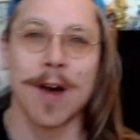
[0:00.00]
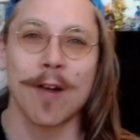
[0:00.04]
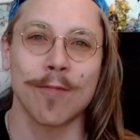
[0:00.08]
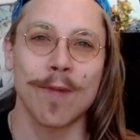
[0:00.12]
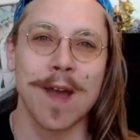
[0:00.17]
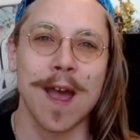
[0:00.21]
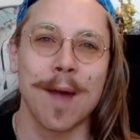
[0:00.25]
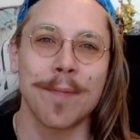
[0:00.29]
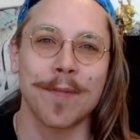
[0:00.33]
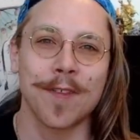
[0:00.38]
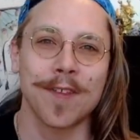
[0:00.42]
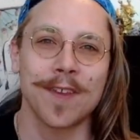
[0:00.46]

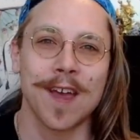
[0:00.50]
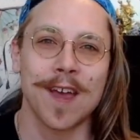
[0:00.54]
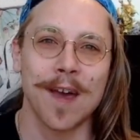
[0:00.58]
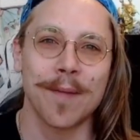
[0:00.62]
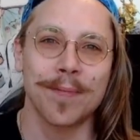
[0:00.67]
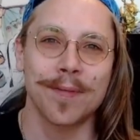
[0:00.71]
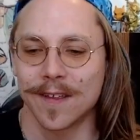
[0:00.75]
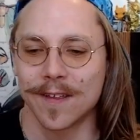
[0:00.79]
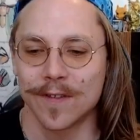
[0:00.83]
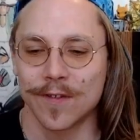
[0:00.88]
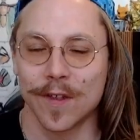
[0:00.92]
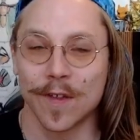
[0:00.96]
wraps it
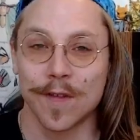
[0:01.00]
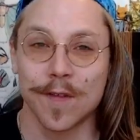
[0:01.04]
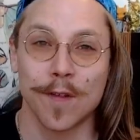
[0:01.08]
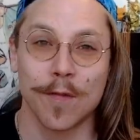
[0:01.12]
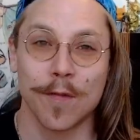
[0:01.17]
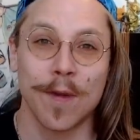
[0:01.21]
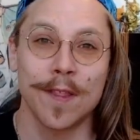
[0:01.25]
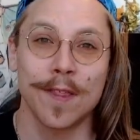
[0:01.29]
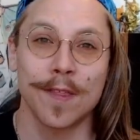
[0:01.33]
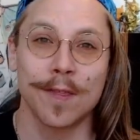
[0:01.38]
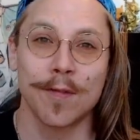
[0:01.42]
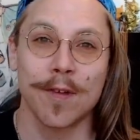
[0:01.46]
up. Just to
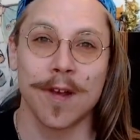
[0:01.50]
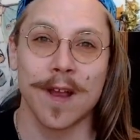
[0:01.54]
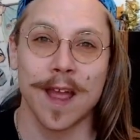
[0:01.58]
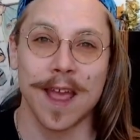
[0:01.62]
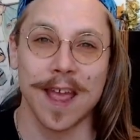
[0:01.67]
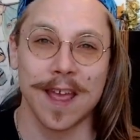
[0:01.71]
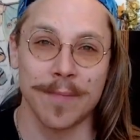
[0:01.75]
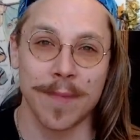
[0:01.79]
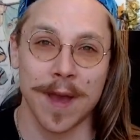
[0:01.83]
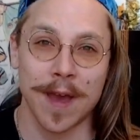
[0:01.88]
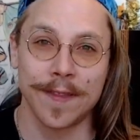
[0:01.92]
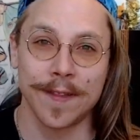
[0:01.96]
run through our
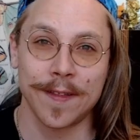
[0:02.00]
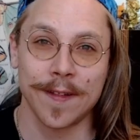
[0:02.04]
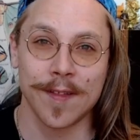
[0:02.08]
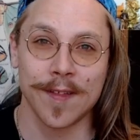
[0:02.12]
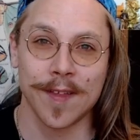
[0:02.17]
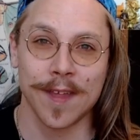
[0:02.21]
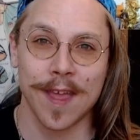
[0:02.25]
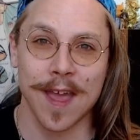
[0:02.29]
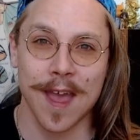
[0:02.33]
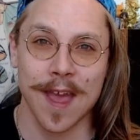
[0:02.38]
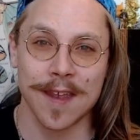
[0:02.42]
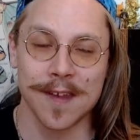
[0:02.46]
8 methods
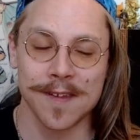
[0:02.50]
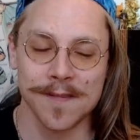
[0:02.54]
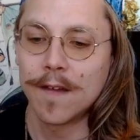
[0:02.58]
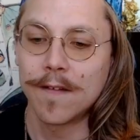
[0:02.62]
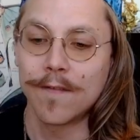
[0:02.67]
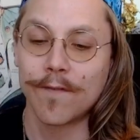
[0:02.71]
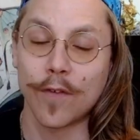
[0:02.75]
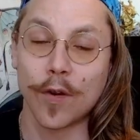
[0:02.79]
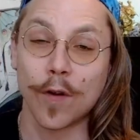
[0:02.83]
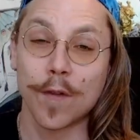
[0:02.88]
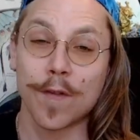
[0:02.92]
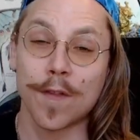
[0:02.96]
again.
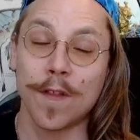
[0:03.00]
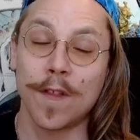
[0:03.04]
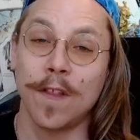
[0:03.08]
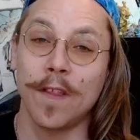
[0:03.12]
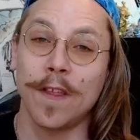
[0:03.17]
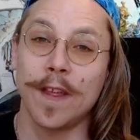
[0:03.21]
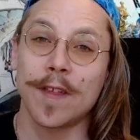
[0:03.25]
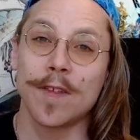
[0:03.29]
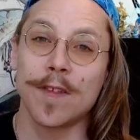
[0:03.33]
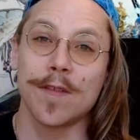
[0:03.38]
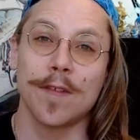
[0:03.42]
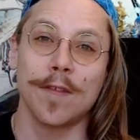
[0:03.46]
First on the
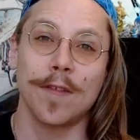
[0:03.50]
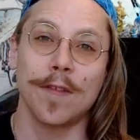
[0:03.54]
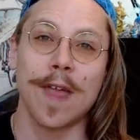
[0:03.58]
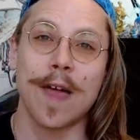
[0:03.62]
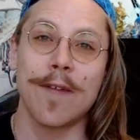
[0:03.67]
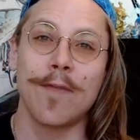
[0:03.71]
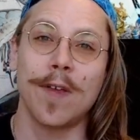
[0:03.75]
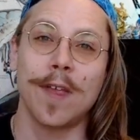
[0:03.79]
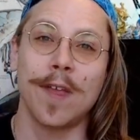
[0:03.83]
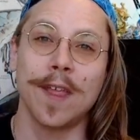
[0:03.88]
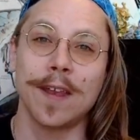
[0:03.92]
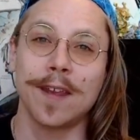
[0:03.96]
list,
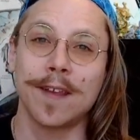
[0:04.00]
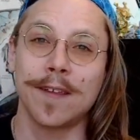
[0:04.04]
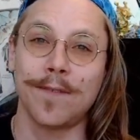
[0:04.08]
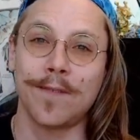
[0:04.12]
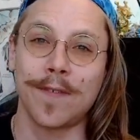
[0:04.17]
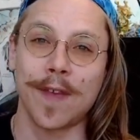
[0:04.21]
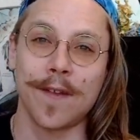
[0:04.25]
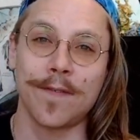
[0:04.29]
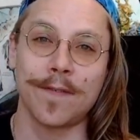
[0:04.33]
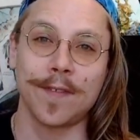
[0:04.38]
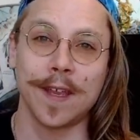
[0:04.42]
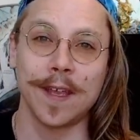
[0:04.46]
leveling to
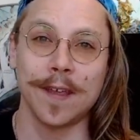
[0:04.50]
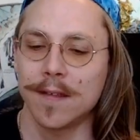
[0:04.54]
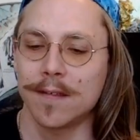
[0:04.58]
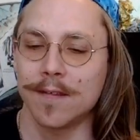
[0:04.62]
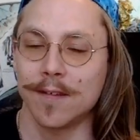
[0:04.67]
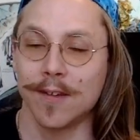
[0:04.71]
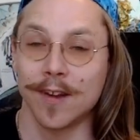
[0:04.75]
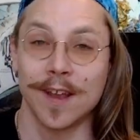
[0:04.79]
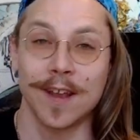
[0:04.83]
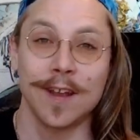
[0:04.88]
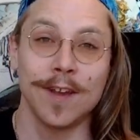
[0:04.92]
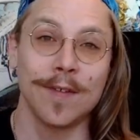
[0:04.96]
50.
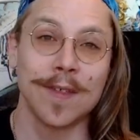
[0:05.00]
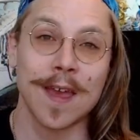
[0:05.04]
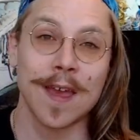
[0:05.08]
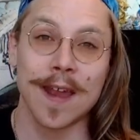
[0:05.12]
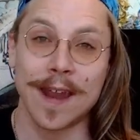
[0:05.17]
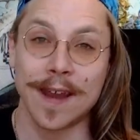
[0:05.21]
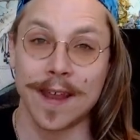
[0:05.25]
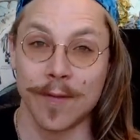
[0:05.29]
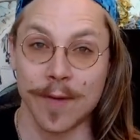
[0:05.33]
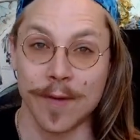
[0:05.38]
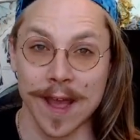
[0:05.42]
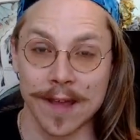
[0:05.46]
You're gonna do that
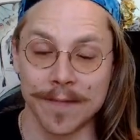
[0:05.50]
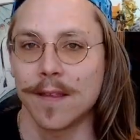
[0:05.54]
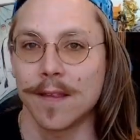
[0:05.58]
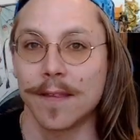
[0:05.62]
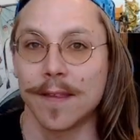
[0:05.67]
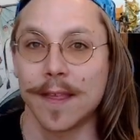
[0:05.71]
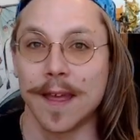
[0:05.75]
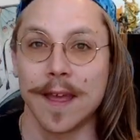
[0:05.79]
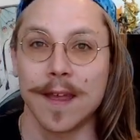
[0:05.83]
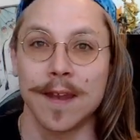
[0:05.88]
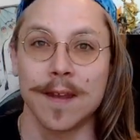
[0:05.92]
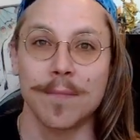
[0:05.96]
anyway.
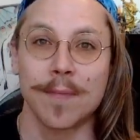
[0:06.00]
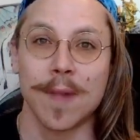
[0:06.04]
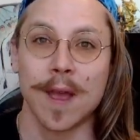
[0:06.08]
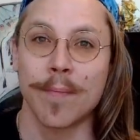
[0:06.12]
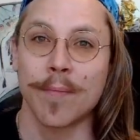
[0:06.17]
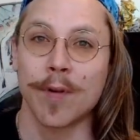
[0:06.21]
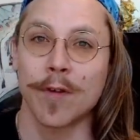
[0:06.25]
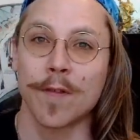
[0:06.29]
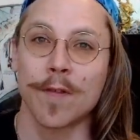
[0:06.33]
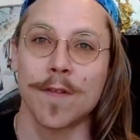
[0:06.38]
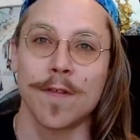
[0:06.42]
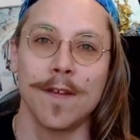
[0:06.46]
Then my
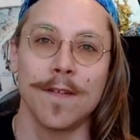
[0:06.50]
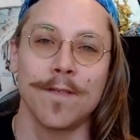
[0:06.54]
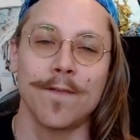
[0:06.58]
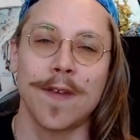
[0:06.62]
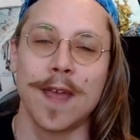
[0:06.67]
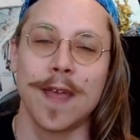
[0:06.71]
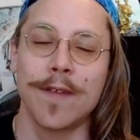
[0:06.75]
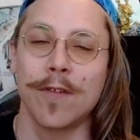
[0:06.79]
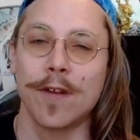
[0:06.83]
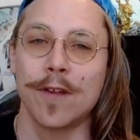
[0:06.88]
personal favorite,